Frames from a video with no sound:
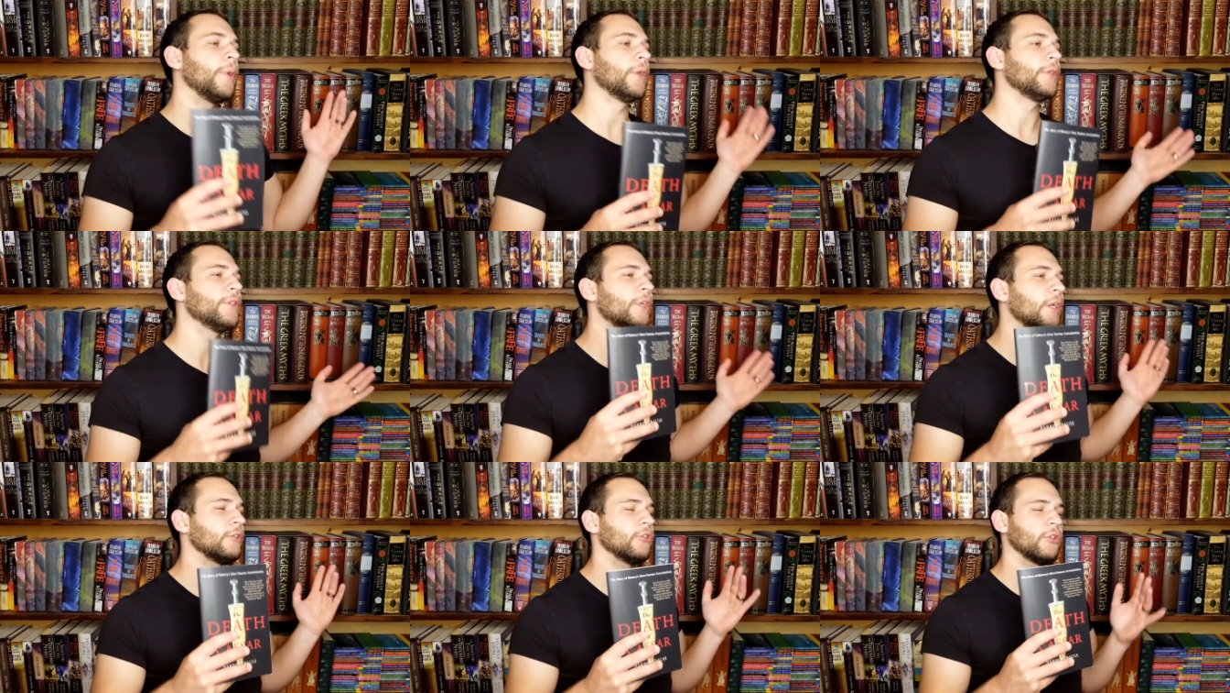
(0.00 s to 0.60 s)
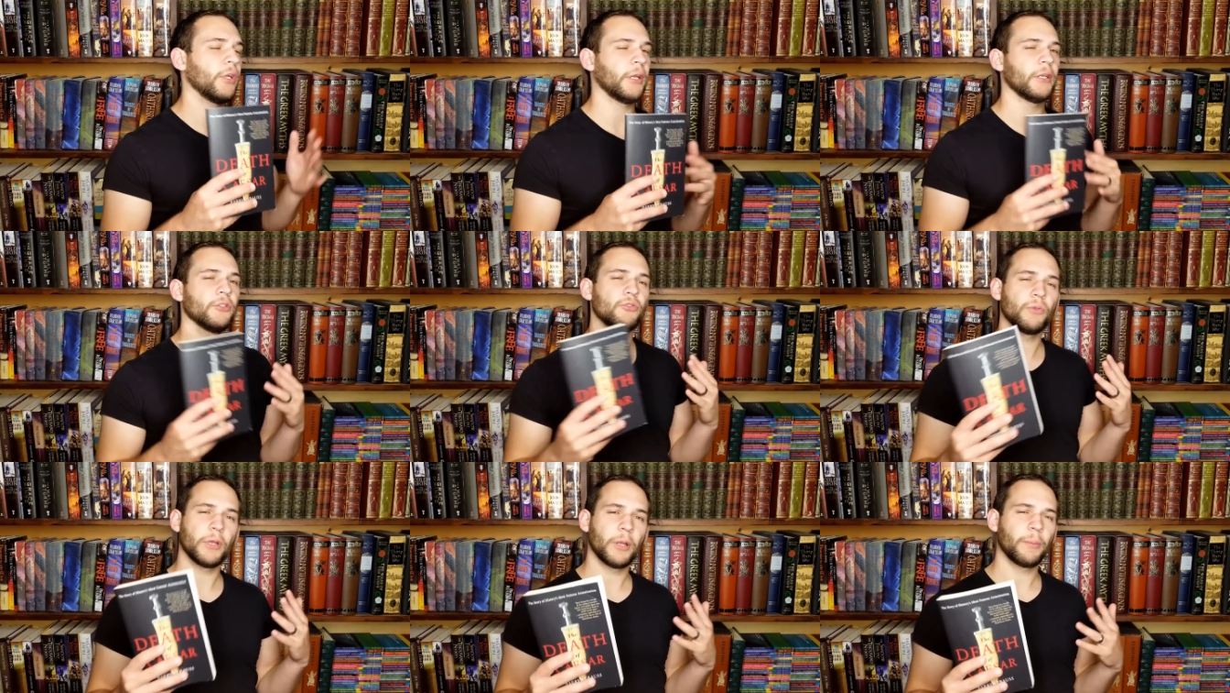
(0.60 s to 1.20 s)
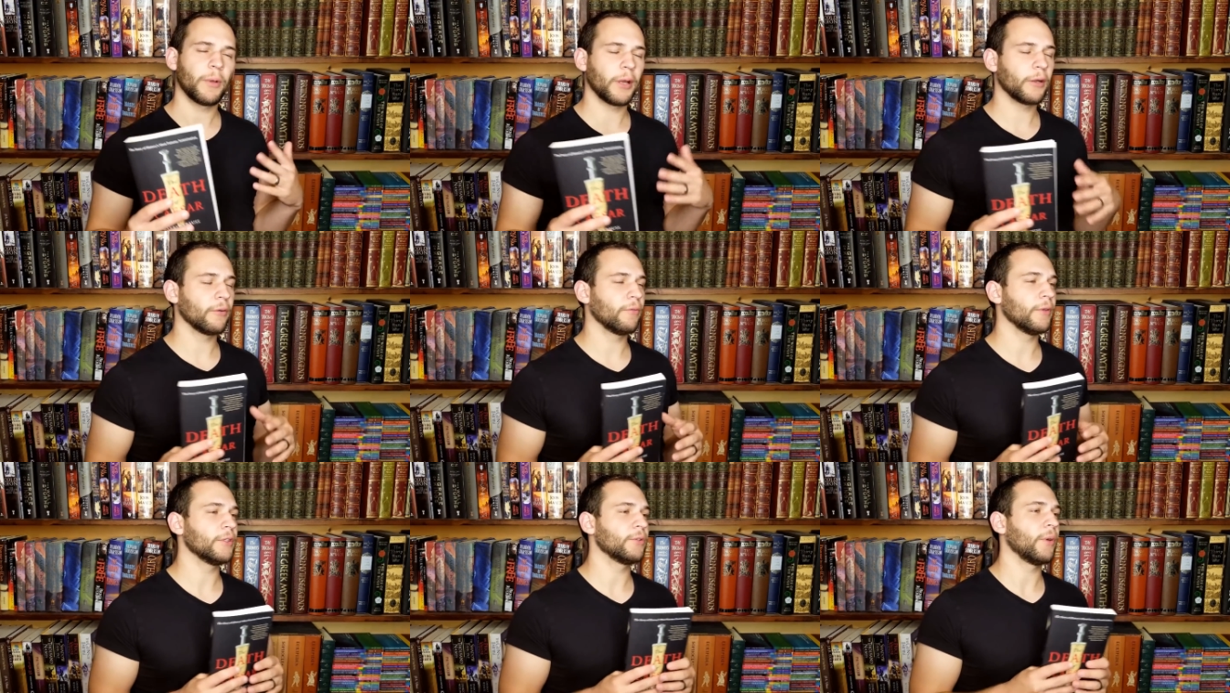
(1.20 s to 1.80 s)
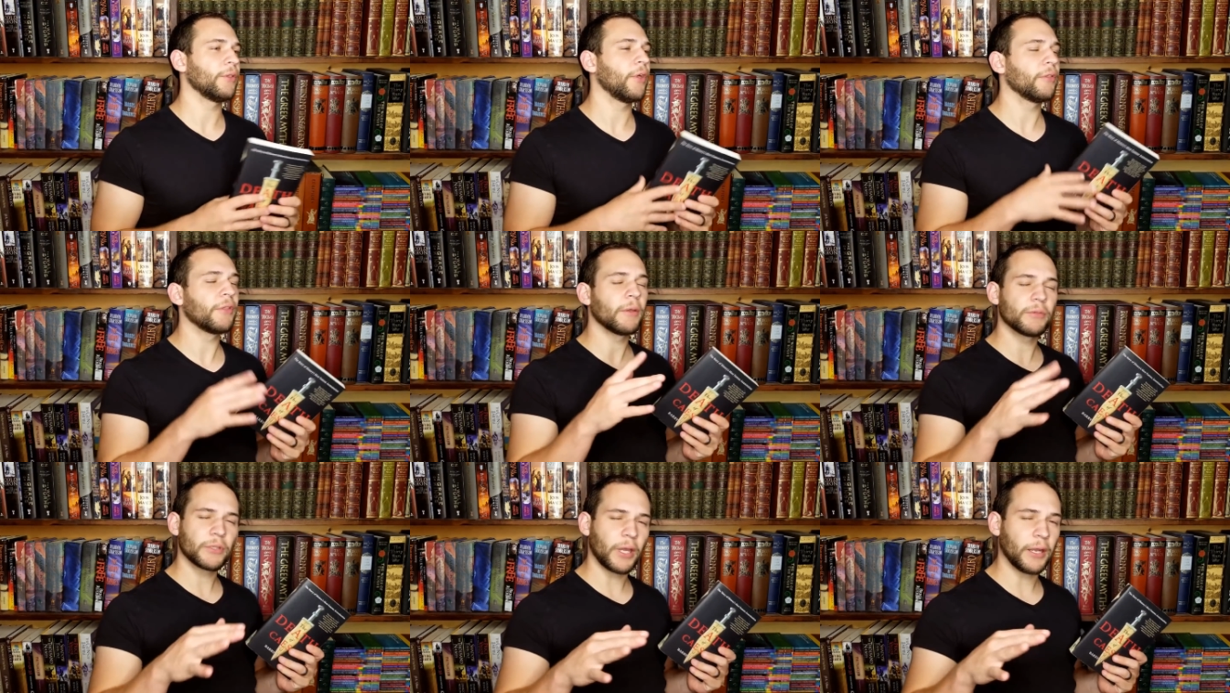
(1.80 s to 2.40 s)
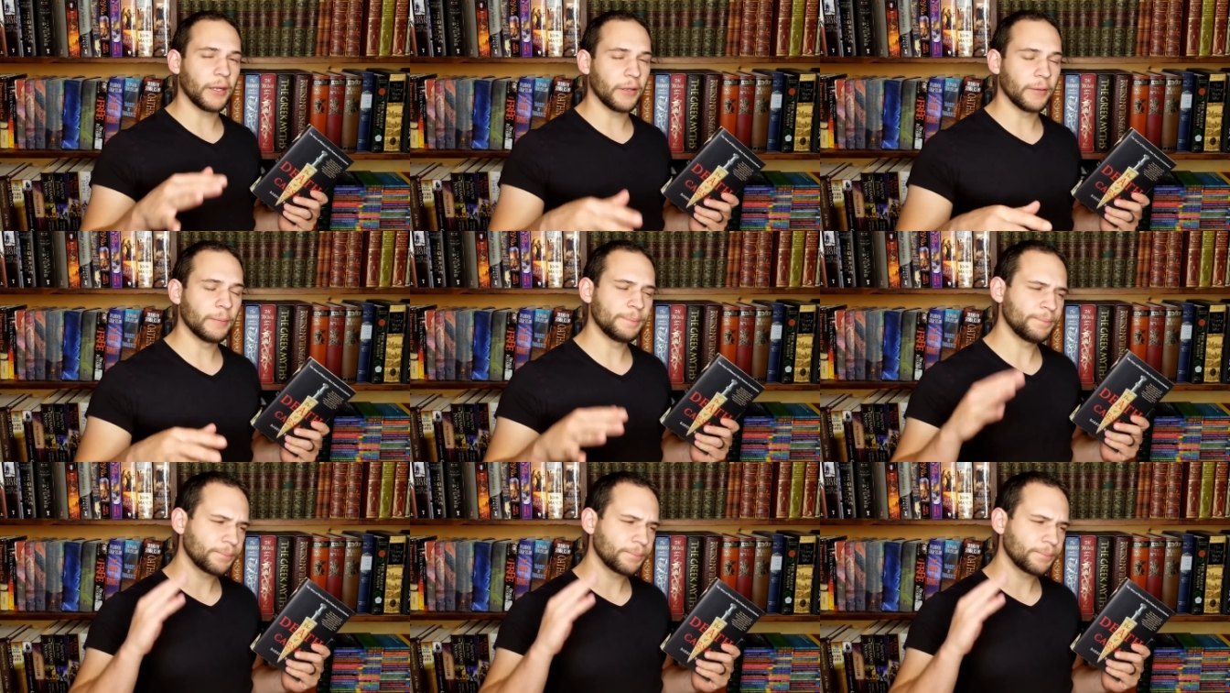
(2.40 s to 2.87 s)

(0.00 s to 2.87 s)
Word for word: but it's not just like a straight up biography. So I thought that was kind of